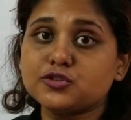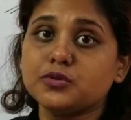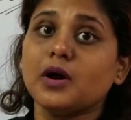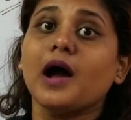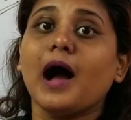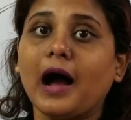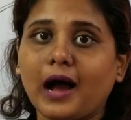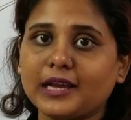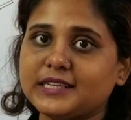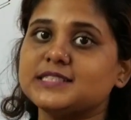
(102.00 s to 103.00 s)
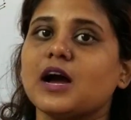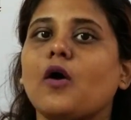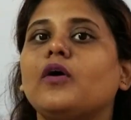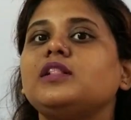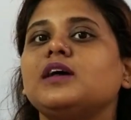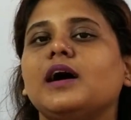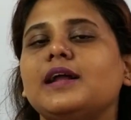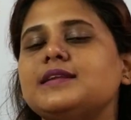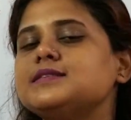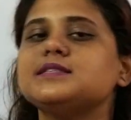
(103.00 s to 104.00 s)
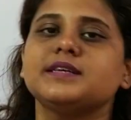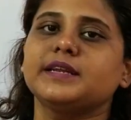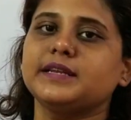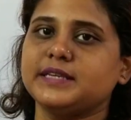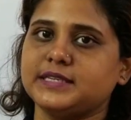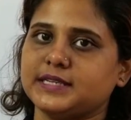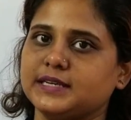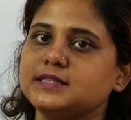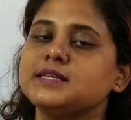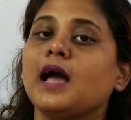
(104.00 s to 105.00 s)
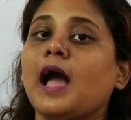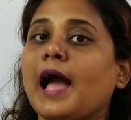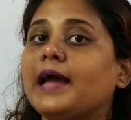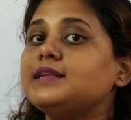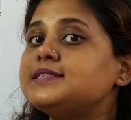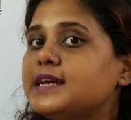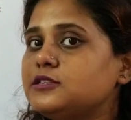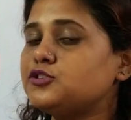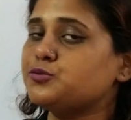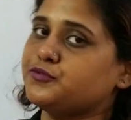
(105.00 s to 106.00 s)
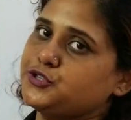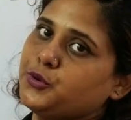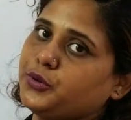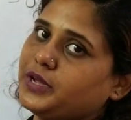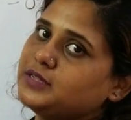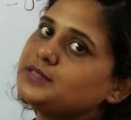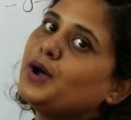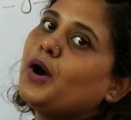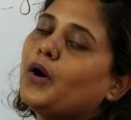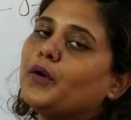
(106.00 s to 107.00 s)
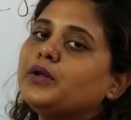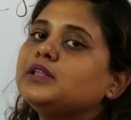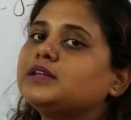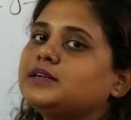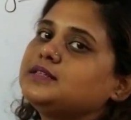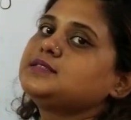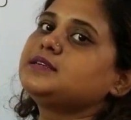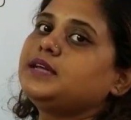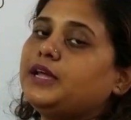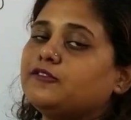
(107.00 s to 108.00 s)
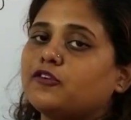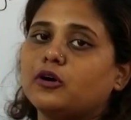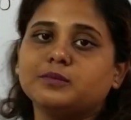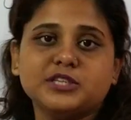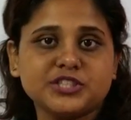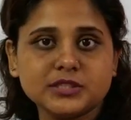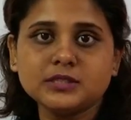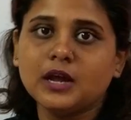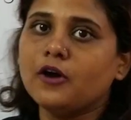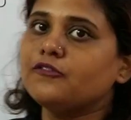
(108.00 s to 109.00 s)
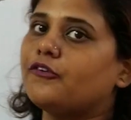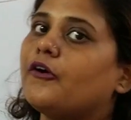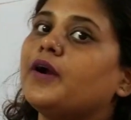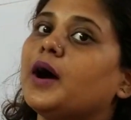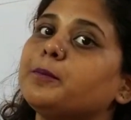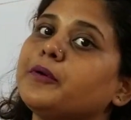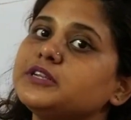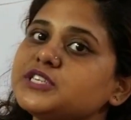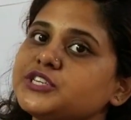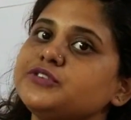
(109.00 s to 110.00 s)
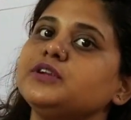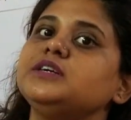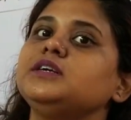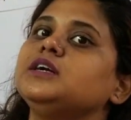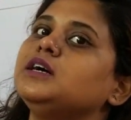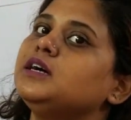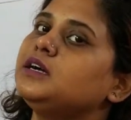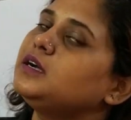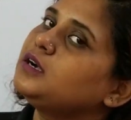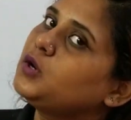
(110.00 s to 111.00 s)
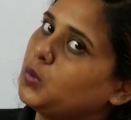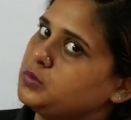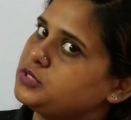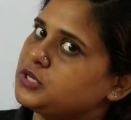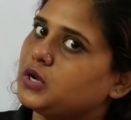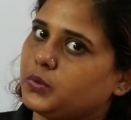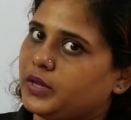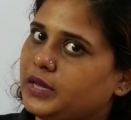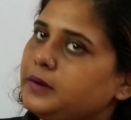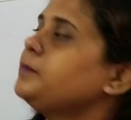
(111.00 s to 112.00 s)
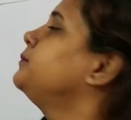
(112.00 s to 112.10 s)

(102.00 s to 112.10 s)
to hide all unnecessary details and tend to showcase all the necessary information for a particular code. Okay,